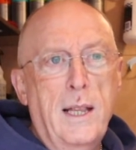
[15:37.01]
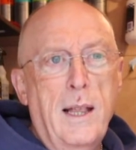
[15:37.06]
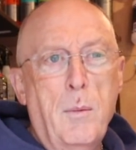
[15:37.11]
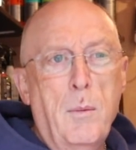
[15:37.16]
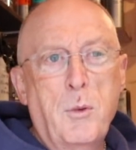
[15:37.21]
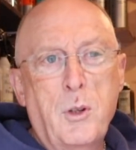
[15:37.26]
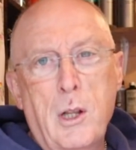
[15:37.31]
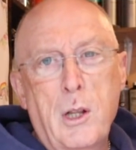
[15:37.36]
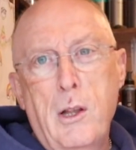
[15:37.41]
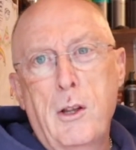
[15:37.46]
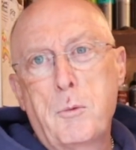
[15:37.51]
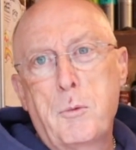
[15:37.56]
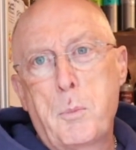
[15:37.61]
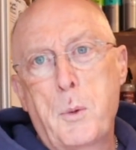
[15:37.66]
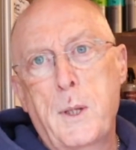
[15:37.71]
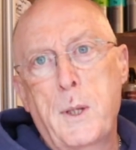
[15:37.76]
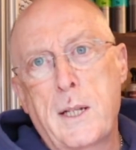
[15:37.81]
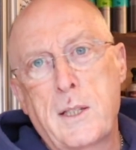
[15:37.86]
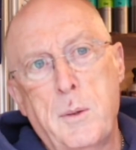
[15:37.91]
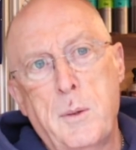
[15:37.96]
That was the last
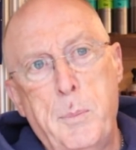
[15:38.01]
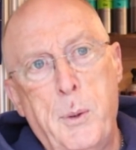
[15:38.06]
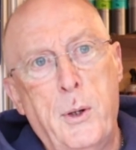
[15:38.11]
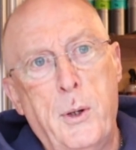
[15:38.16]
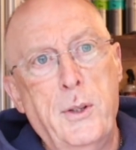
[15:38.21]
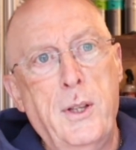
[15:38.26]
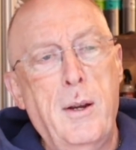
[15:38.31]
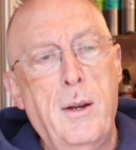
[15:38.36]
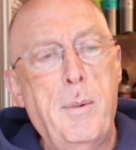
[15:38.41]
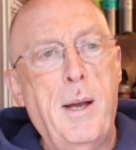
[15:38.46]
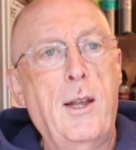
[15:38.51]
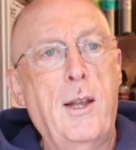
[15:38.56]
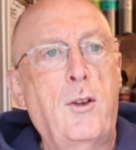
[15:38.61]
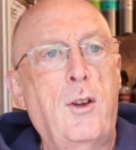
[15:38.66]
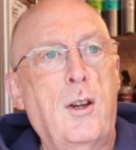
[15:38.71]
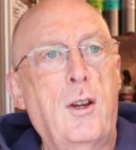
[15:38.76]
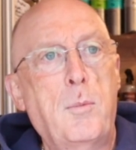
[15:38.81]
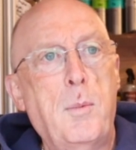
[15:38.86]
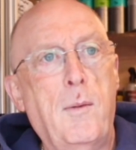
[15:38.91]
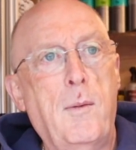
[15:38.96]
product I put on there about
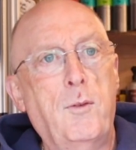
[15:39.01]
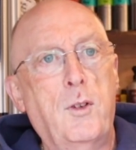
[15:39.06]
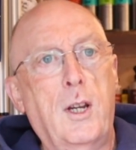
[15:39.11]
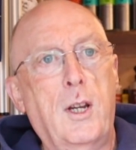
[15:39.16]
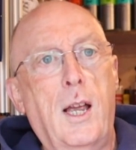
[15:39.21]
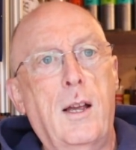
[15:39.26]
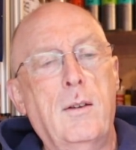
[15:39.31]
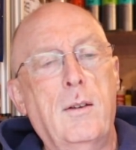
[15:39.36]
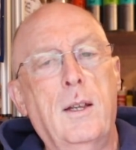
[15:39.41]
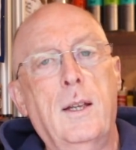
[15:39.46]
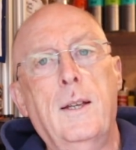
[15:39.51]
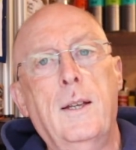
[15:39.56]
6 months ago.